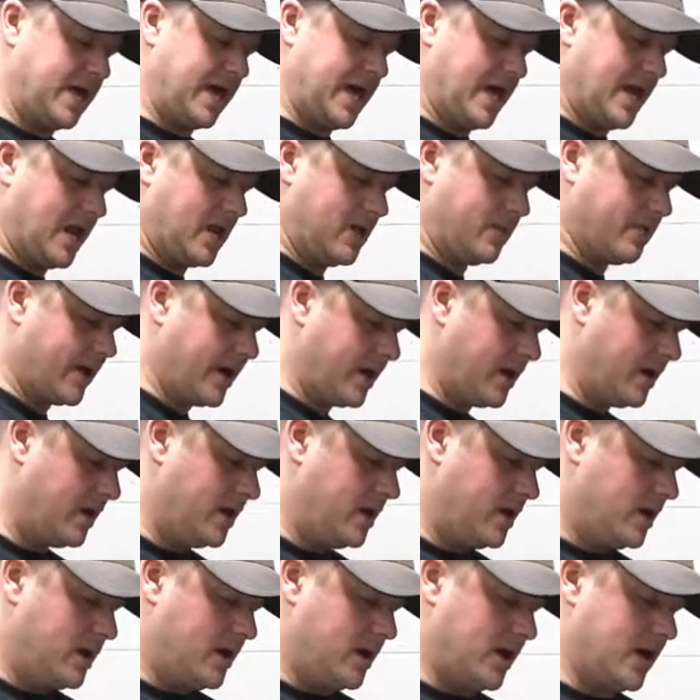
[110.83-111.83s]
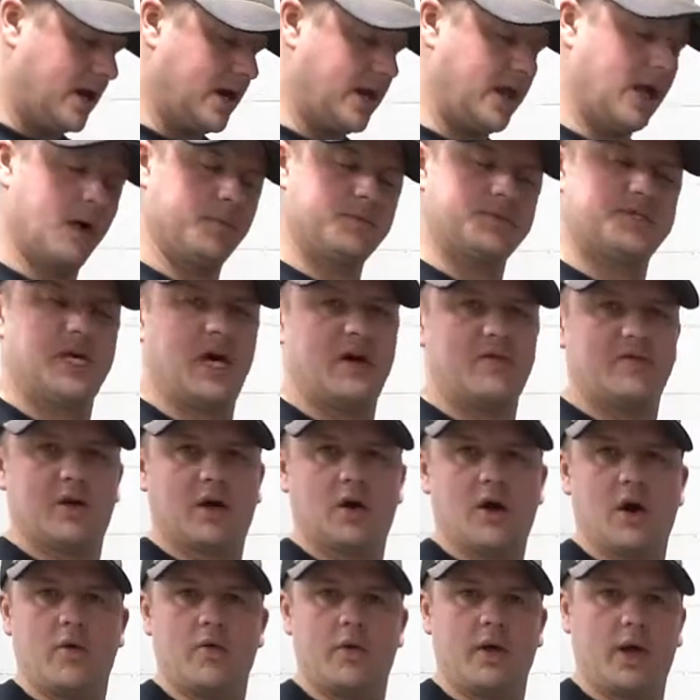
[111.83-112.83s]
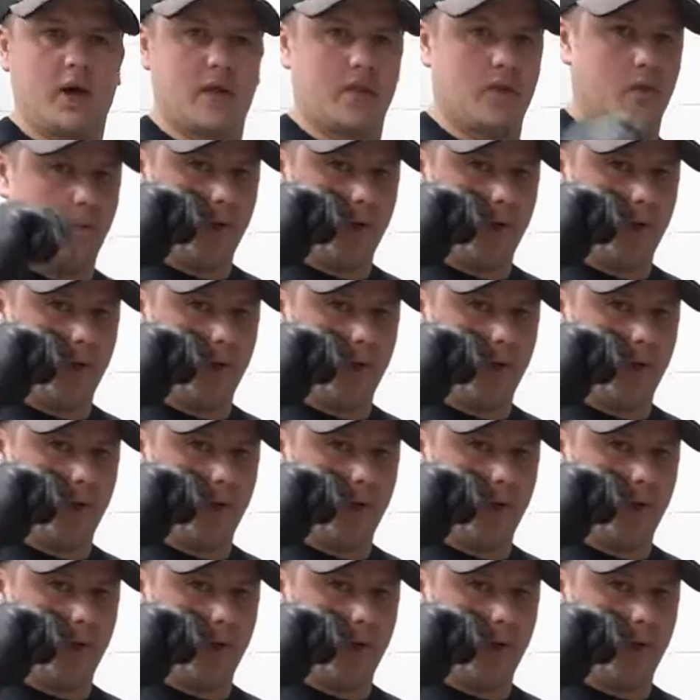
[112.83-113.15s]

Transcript: can anyway. It helps save the coating on the